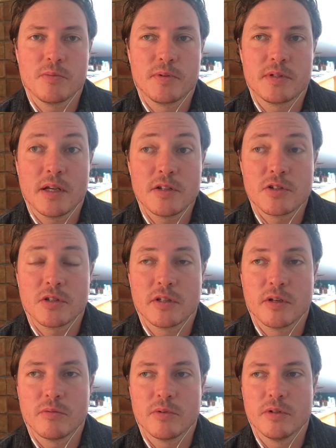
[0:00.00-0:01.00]
potentially
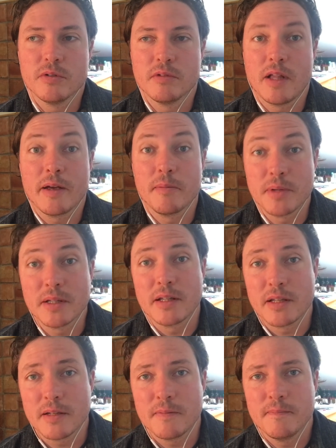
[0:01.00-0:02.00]
a real
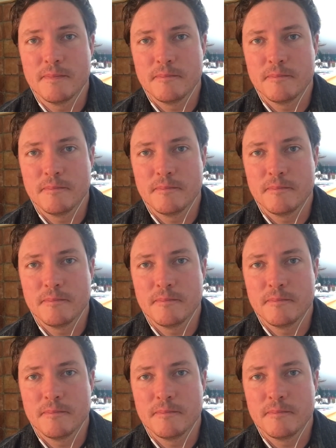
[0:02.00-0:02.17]
liability.